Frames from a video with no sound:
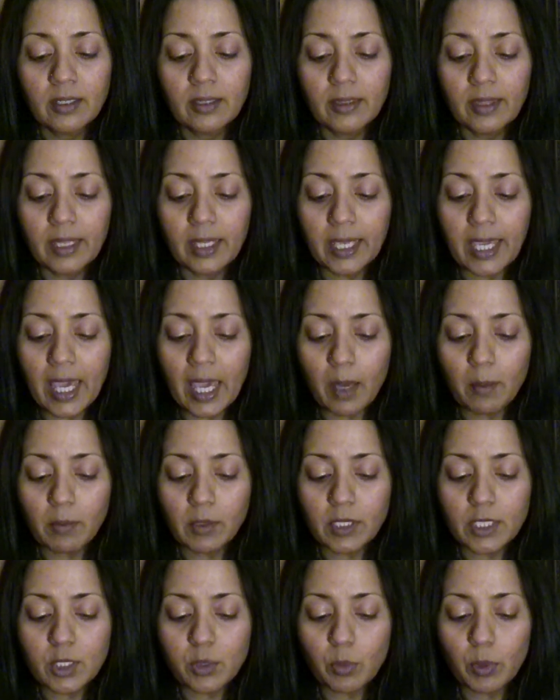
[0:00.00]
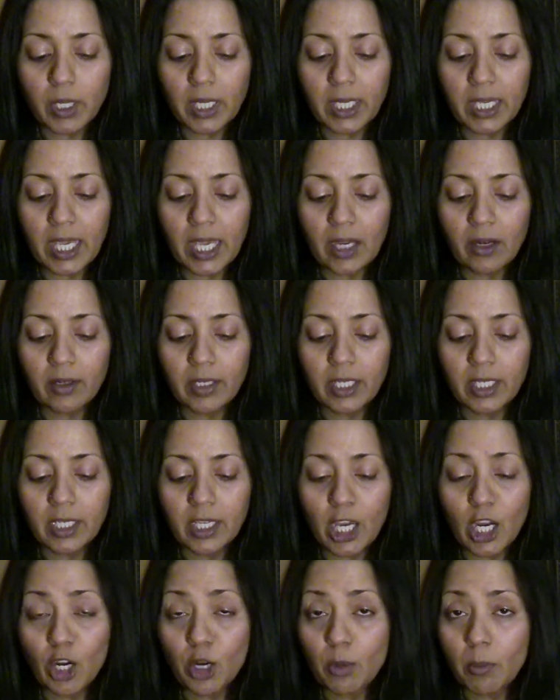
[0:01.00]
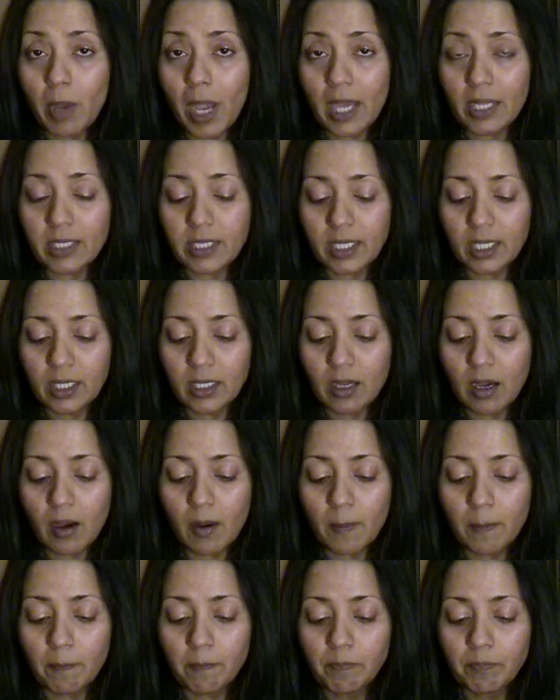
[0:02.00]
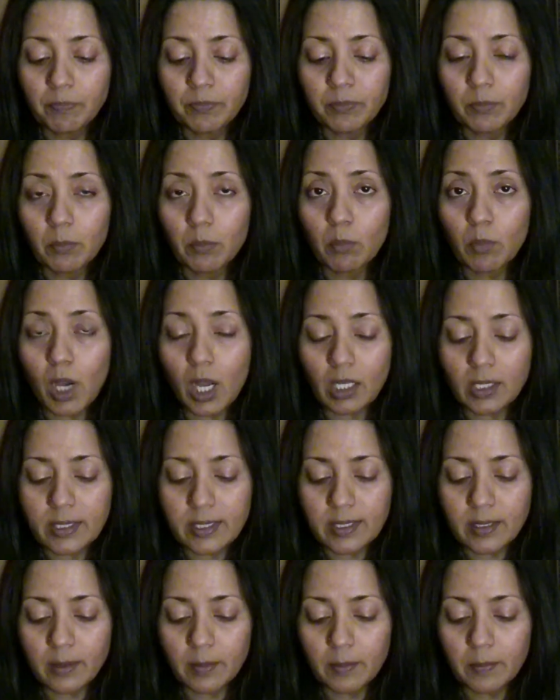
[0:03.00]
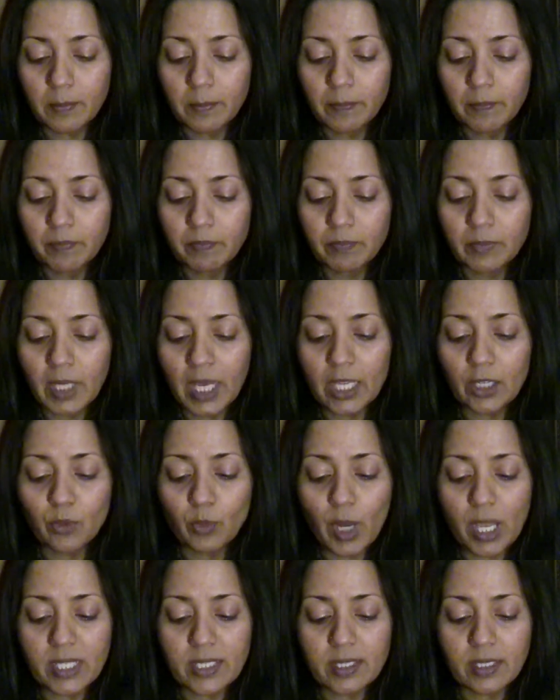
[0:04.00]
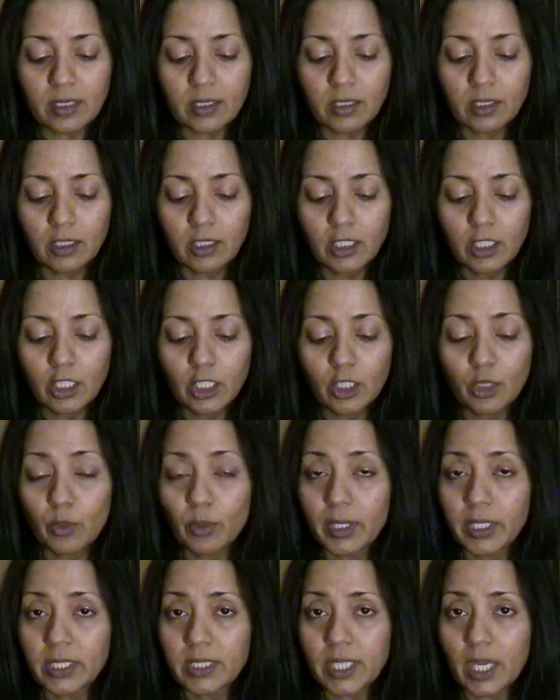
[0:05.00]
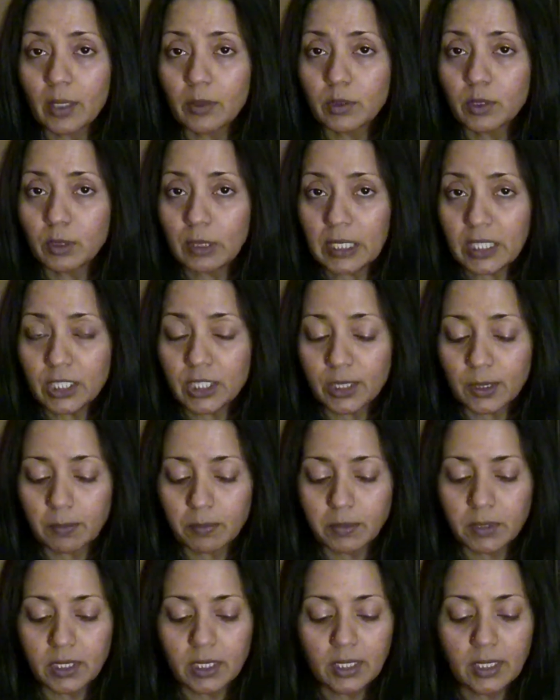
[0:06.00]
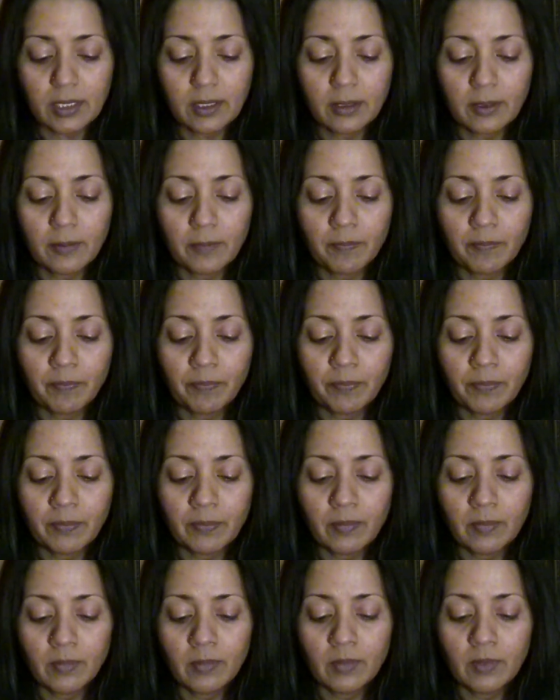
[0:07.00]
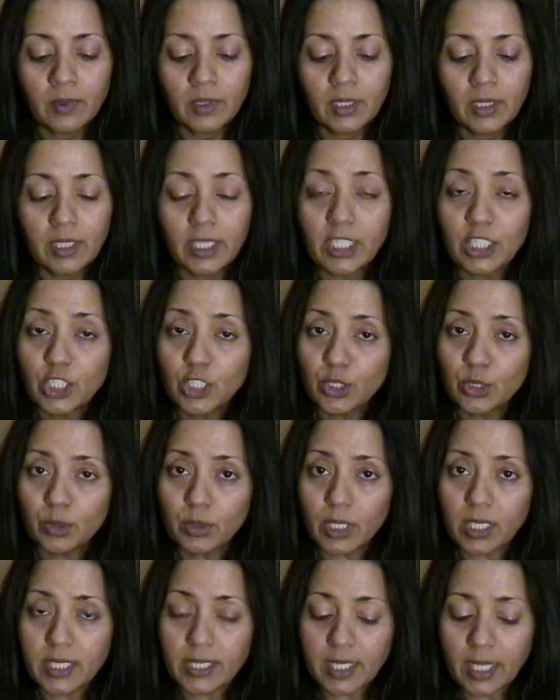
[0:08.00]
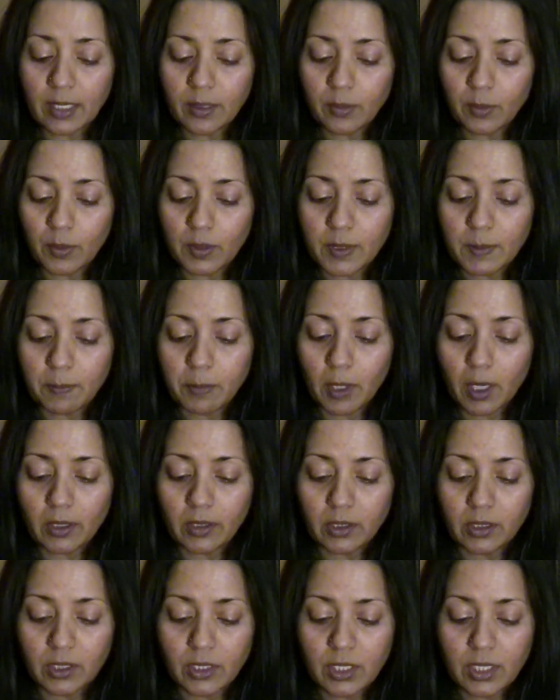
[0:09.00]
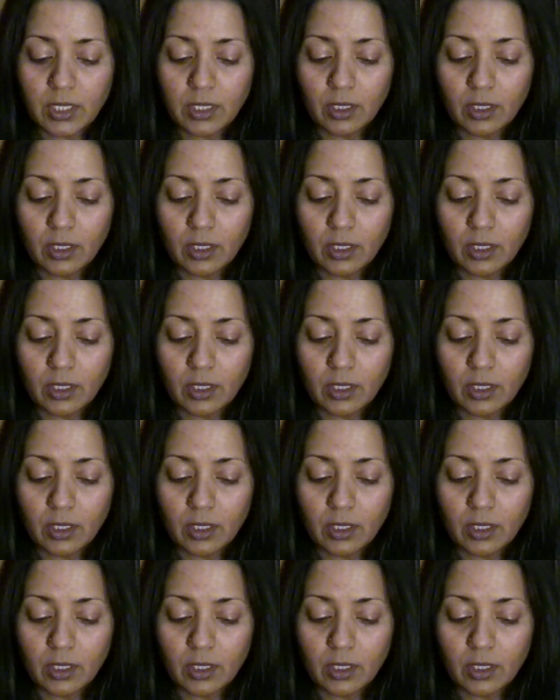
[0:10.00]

The camels were carrying aromatic gum, balsam, and resin, going down to Egypt. Then Judah said to his brothers,